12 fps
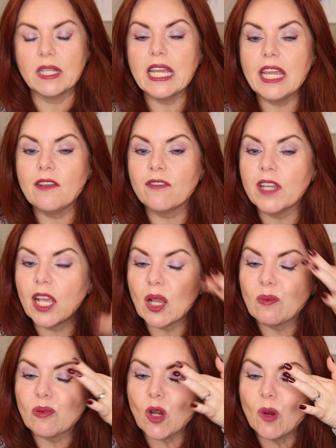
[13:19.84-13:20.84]
evening
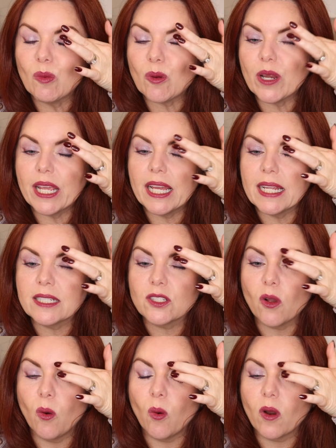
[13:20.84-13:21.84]

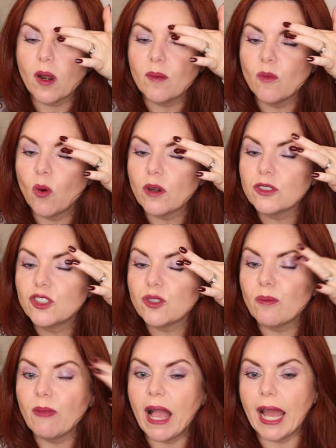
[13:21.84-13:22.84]
appropriate or more
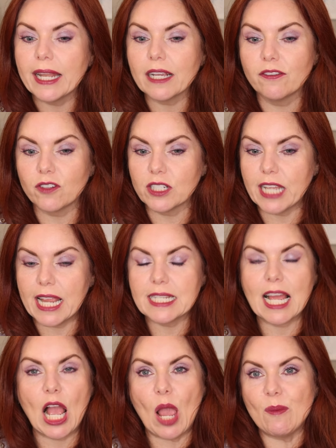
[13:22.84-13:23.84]
dramatic for
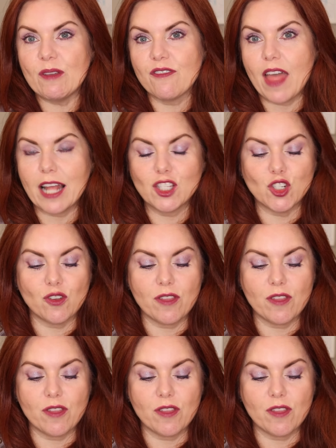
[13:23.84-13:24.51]
daytime, if that's your